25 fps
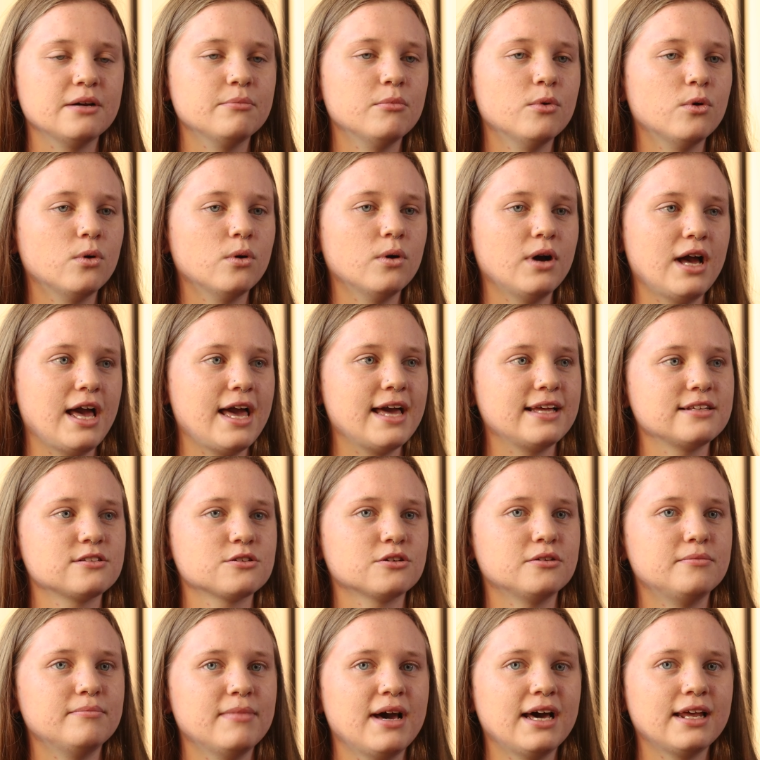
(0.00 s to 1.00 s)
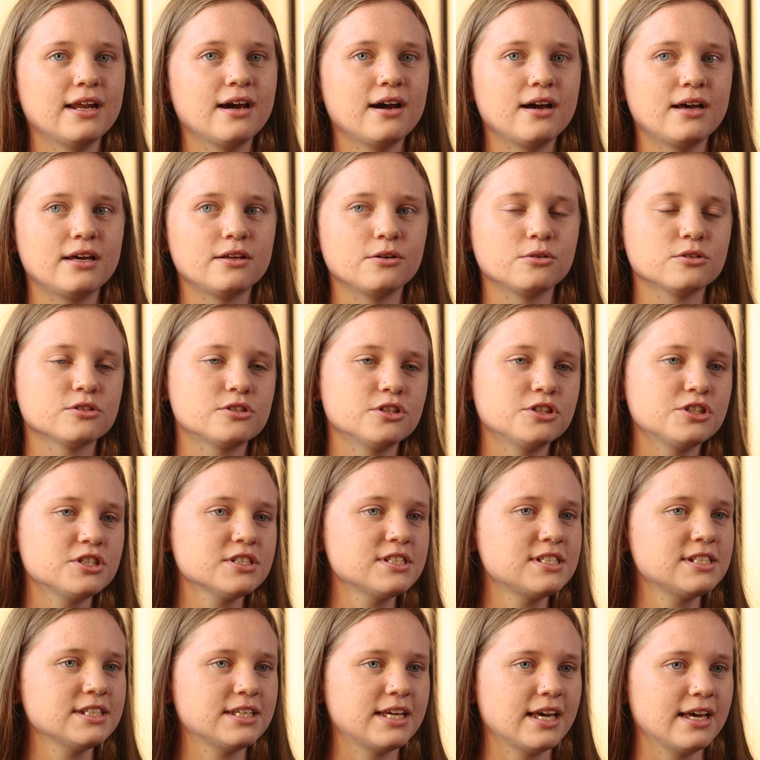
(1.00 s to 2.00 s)
a more hands-on manner, and also
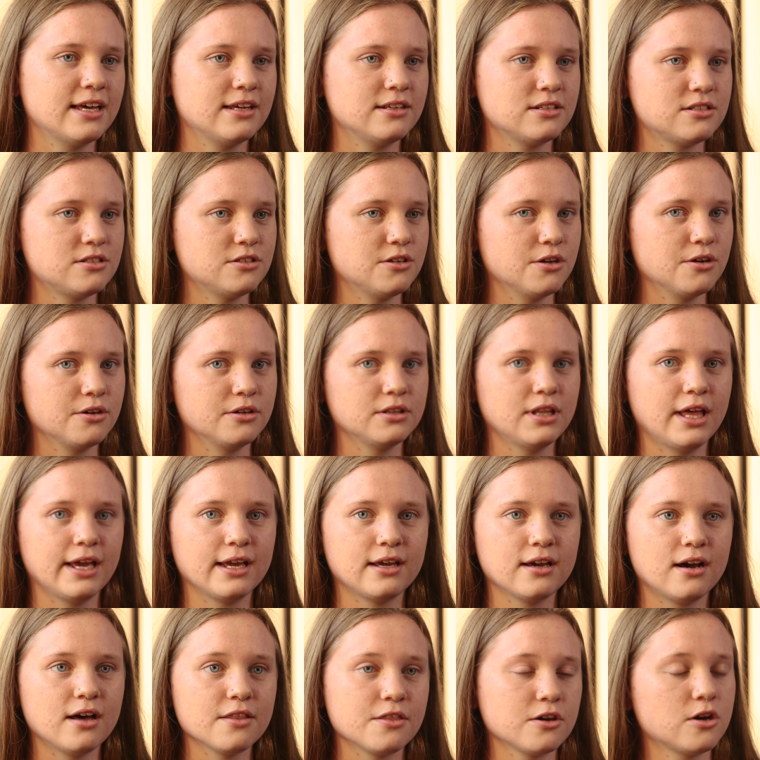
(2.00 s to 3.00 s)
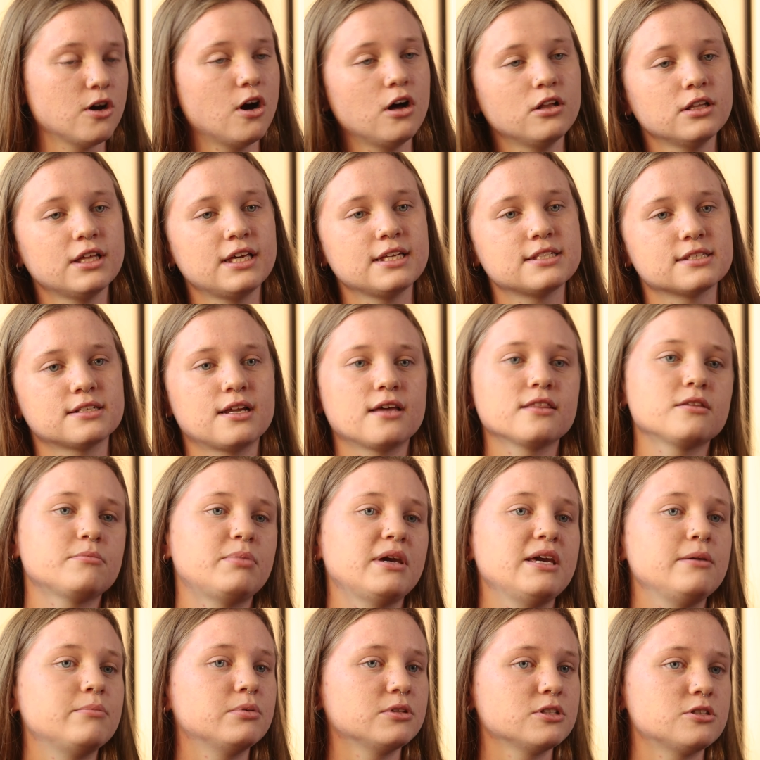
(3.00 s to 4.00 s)
just to get to know like other colleagues and other
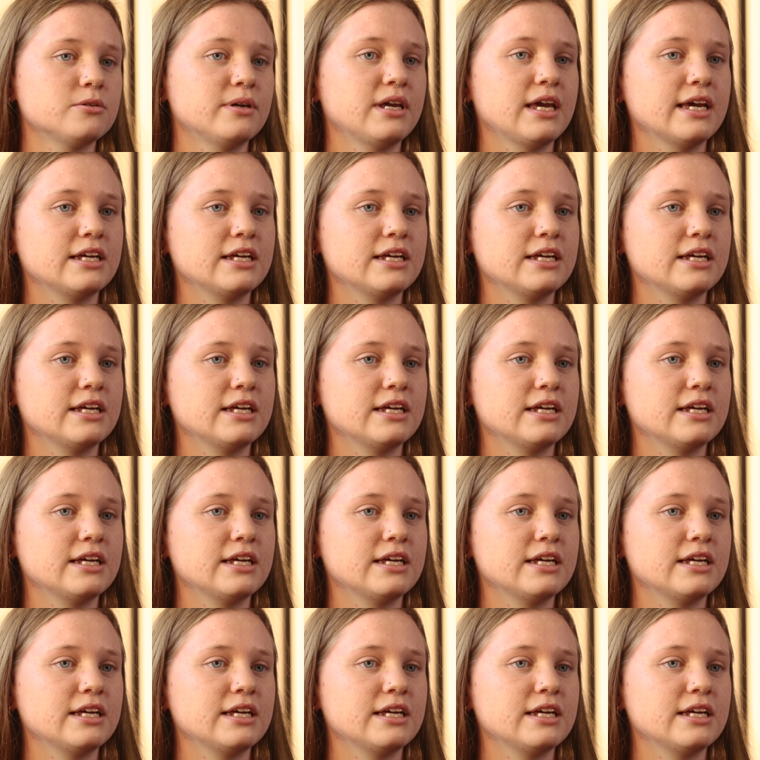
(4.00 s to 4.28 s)
people doing